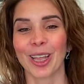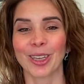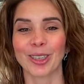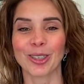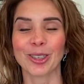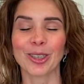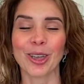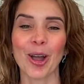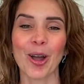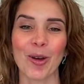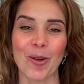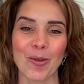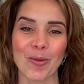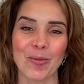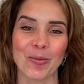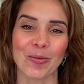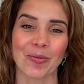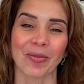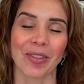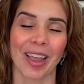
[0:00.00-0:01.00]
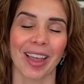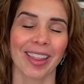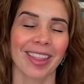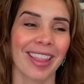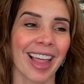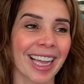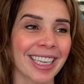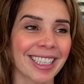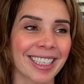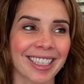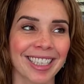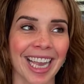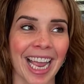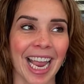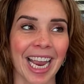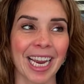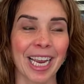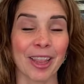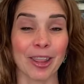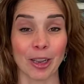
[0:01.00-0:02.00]
So, let's
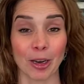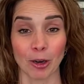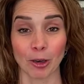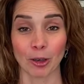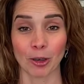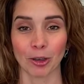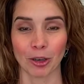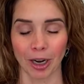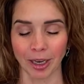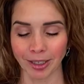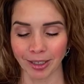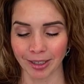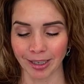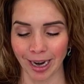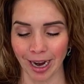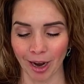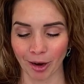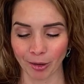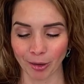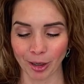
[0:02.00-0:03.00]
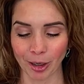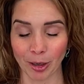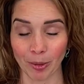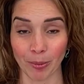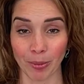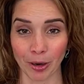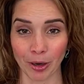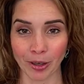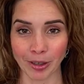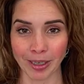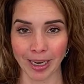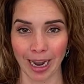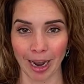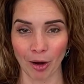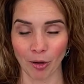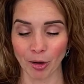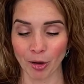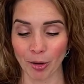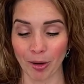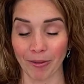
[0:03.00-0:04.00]
say that you're stressed out, you're burned out,
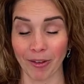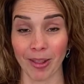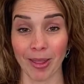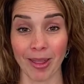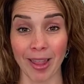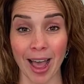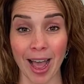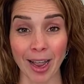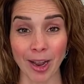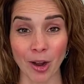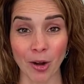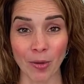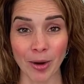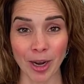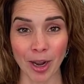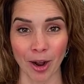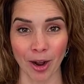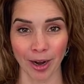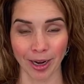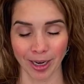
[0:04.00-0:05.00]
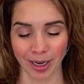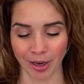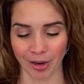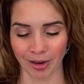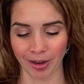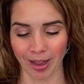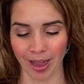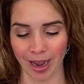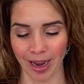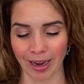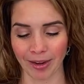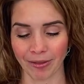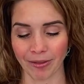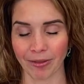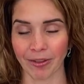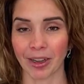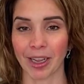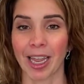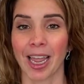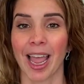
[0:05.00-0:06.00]
you have a lot going on in your life,
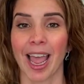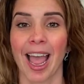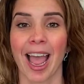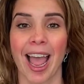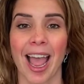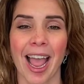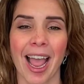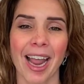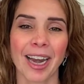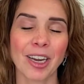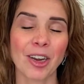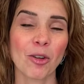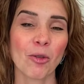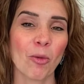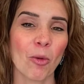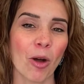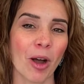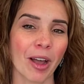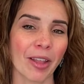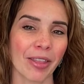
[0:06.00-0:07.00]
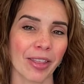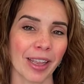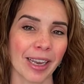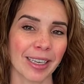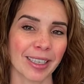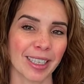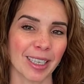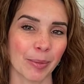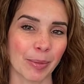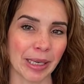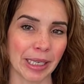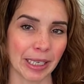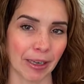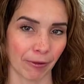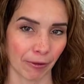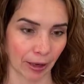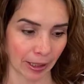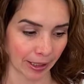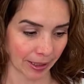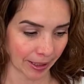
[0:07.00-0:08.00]
and you want things to be
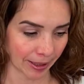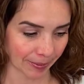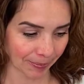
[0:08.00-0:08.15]
different.